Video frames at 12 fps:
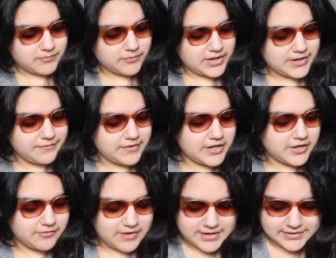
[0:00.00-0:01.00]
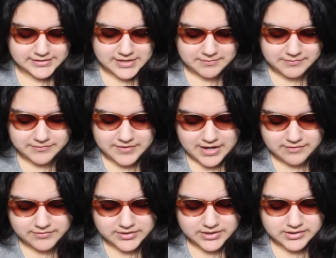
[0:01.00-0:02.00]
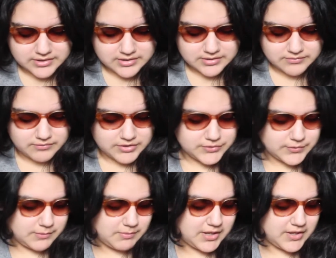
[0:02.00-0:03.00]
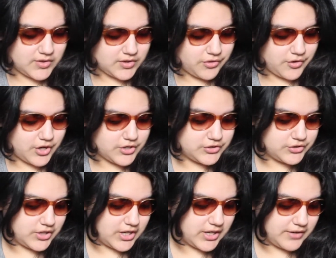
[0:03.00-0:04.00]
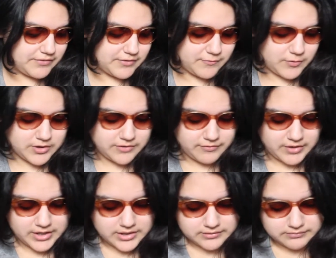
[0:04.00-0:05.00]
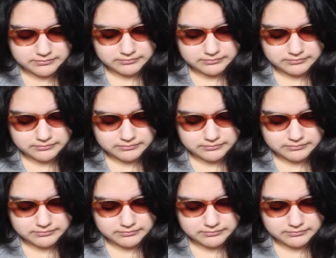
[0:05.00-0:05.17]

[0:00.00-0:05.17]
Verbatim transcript: ring finger right on top of that one, which would be the third string of the fourth fret.